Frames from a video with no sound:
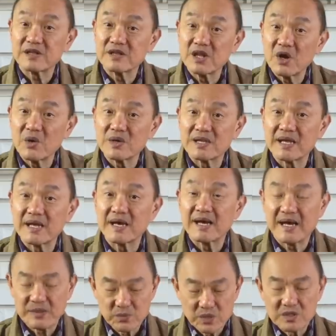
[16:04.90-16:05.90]
the lower layer
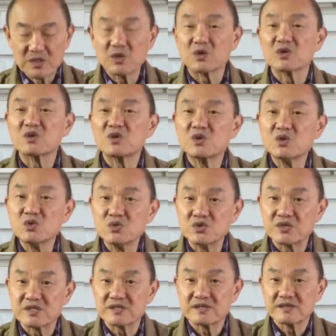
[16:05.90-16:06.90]
and will look
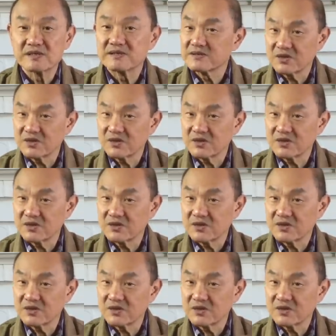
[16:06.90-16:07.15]
loose,